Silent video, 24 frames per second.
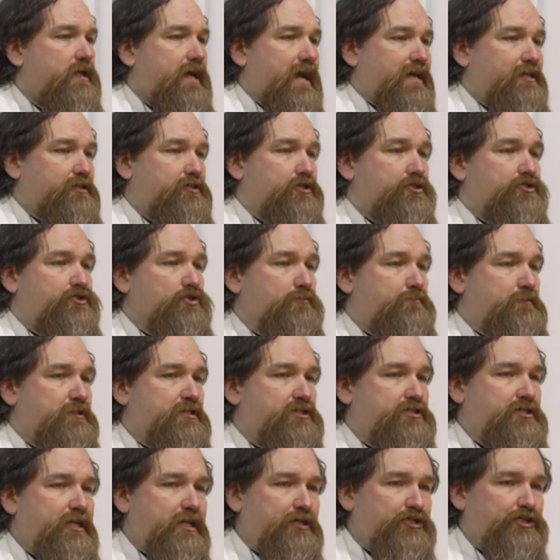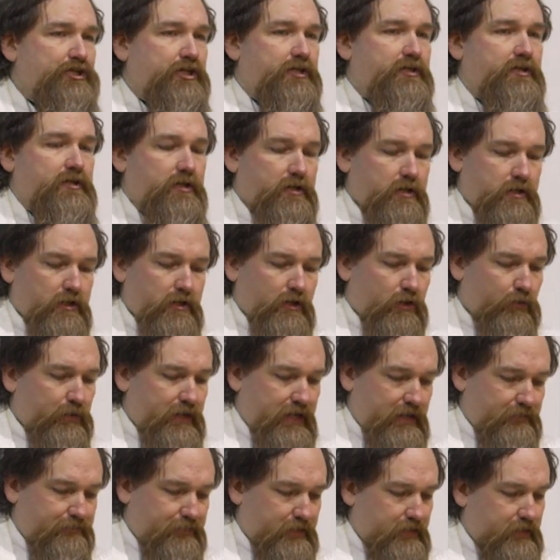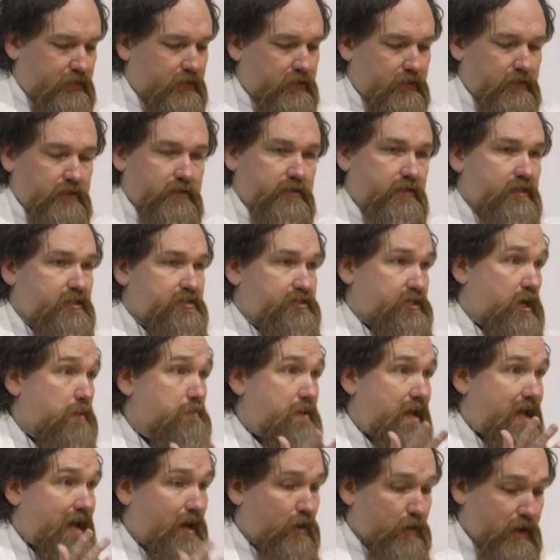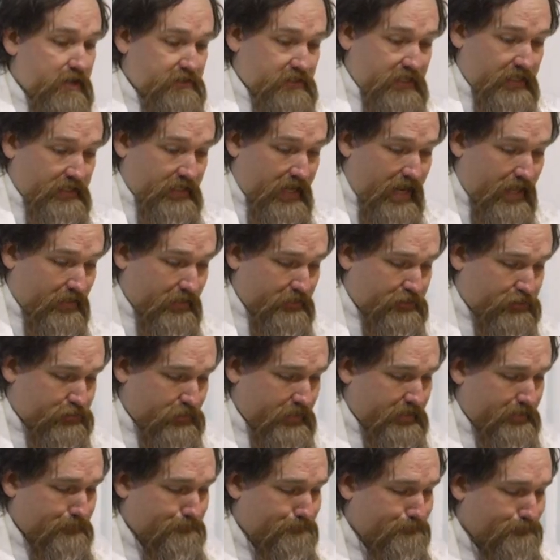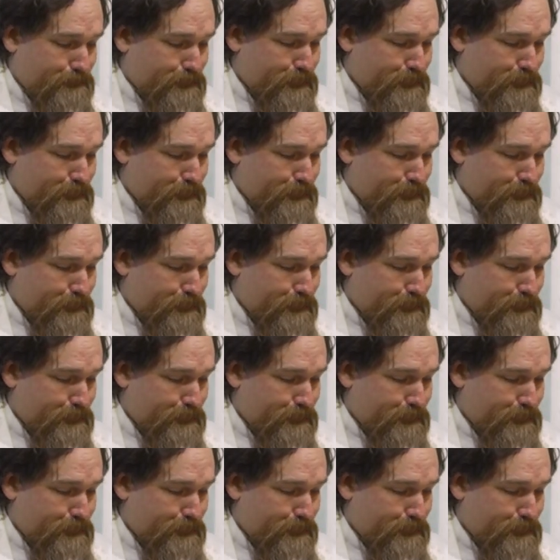as superstition or even somehow as idolatry.